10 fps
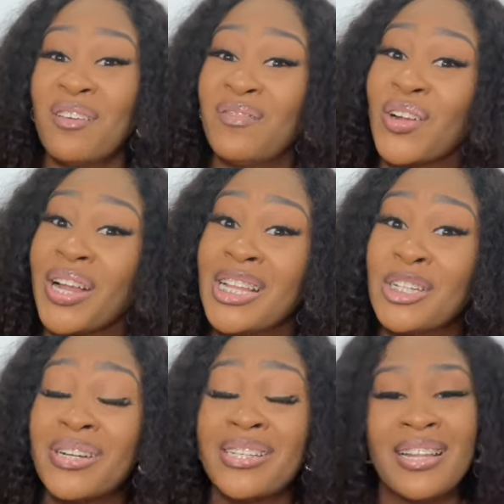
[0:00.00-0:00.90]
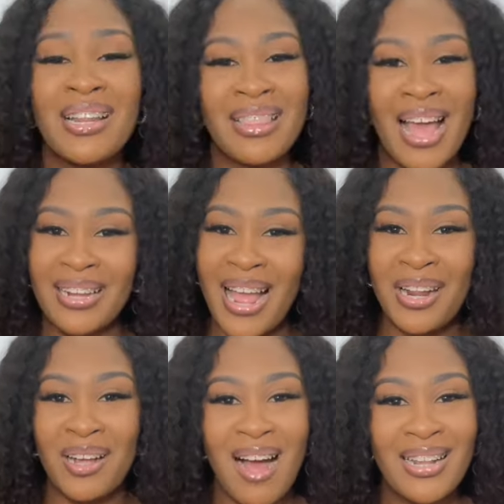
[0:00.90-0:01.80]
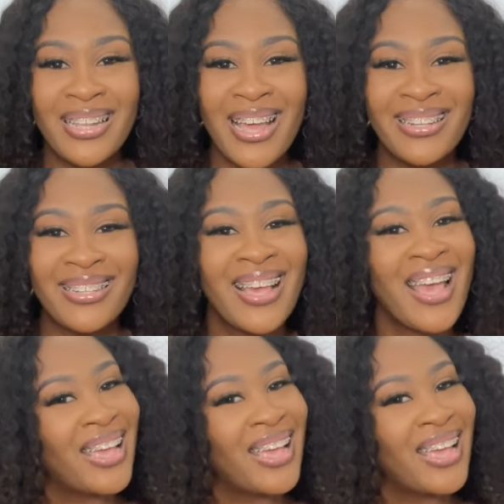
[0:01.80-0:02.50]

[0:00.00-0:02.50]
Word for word: If you're interested in that kind of content,